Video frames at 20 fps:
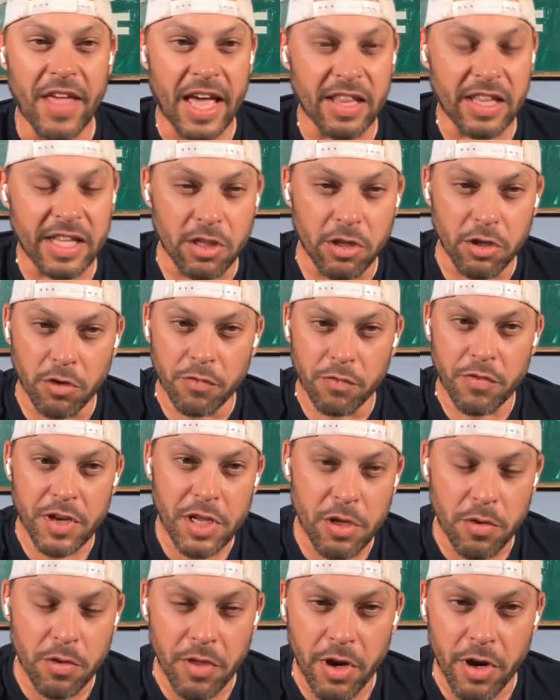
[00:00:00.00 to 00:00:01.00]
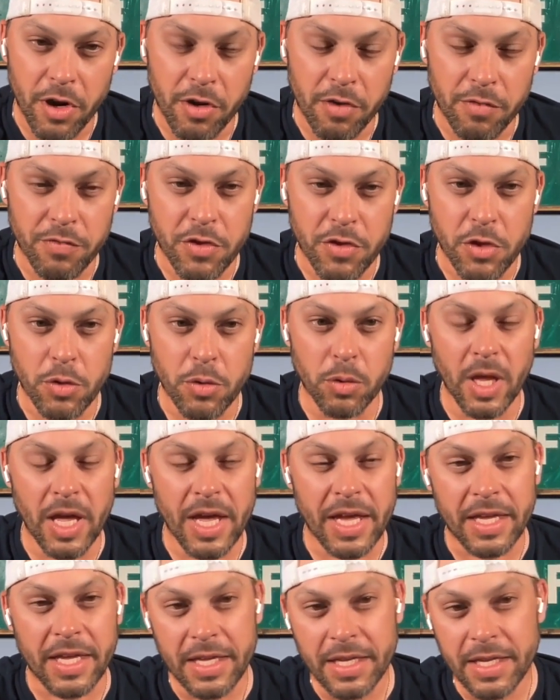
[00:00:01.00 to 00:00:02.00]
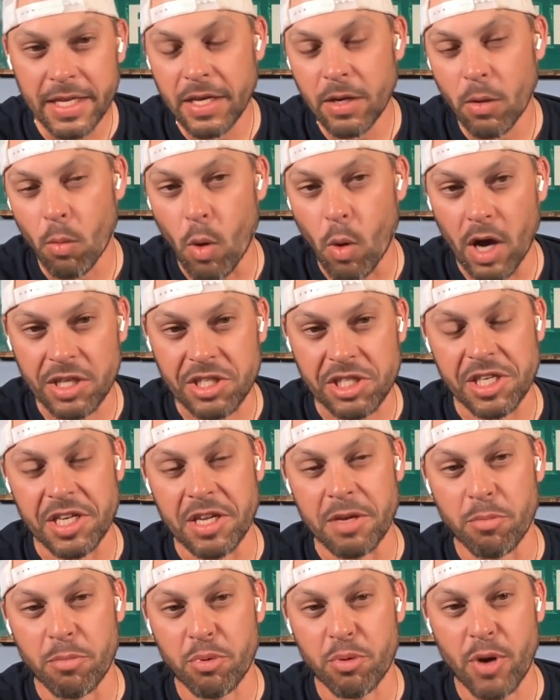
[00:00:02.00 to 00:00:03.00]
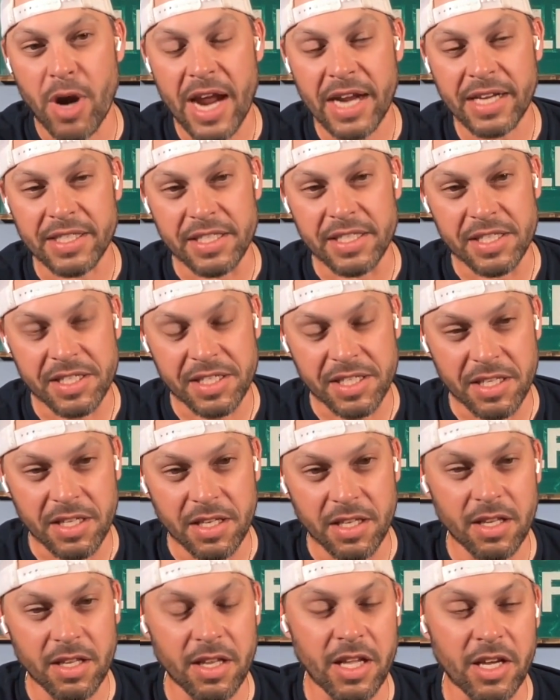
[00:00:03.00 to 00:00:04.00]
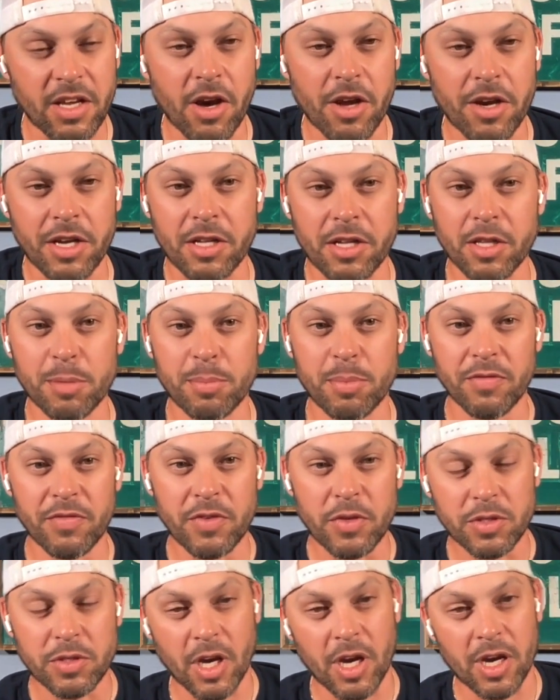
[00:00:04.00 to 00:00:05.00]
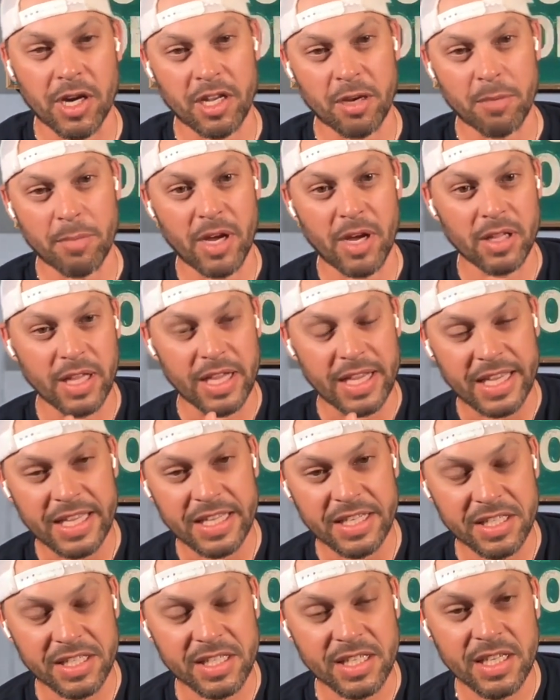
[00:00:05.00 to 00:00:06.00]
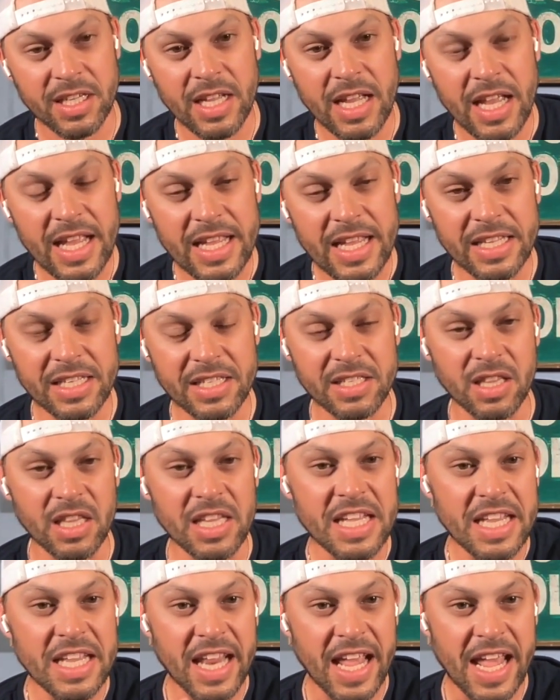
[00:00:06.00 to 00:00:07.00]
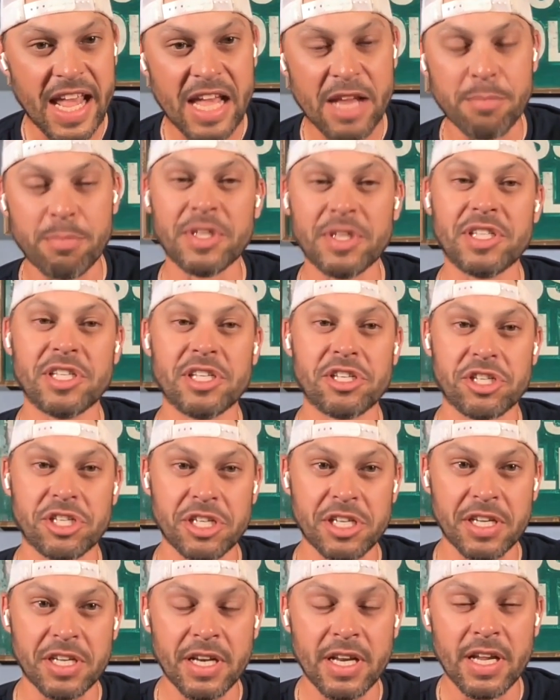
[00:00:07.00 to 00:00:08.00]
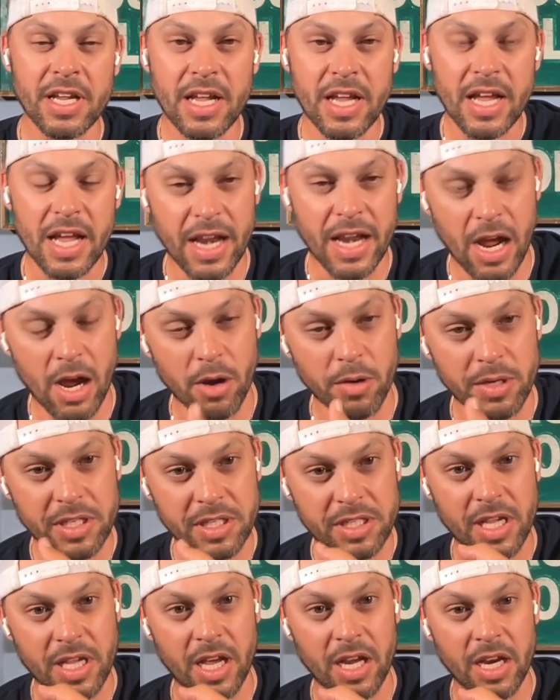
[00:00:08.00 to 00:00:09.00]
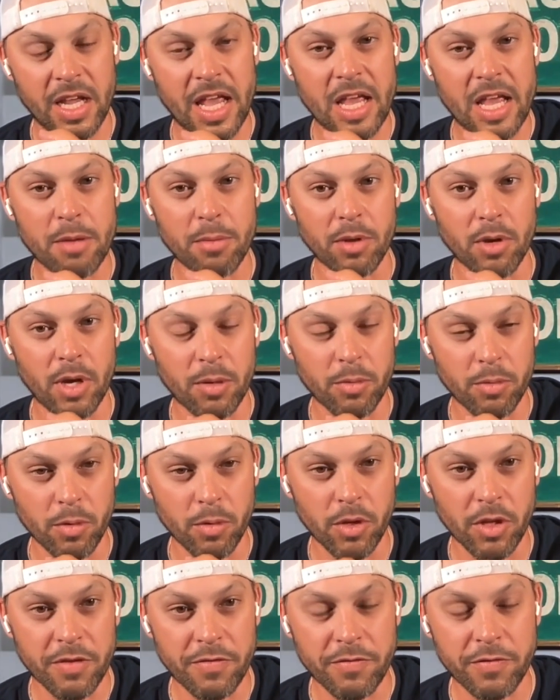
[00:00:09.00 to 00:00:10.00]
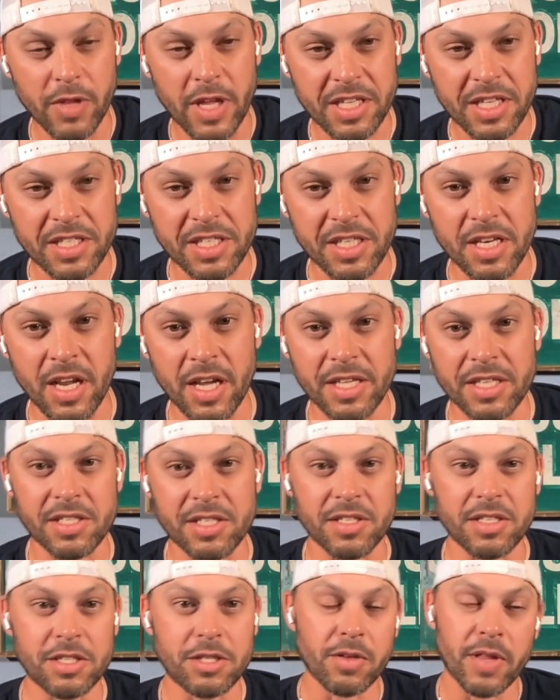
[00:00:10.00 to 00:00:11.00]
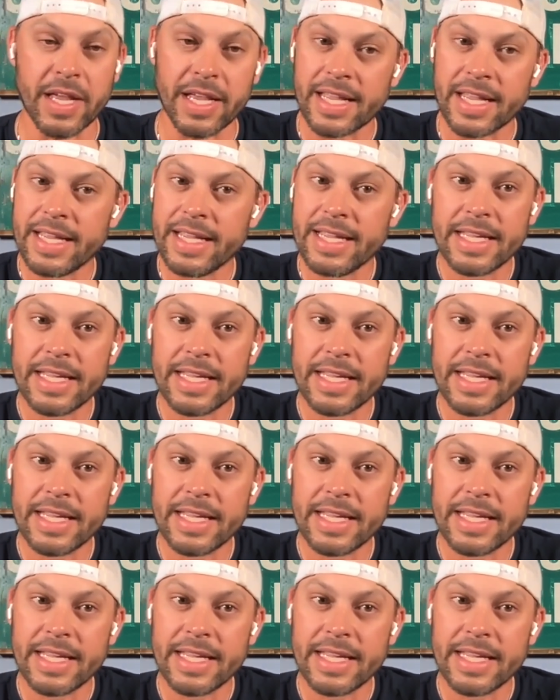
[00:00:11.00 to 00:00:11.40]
had like a little video there of you like watching him practice, and they caught a clip of you talking about like his his lead hand position and how he's kind of able to really flex it nicely. And you're like,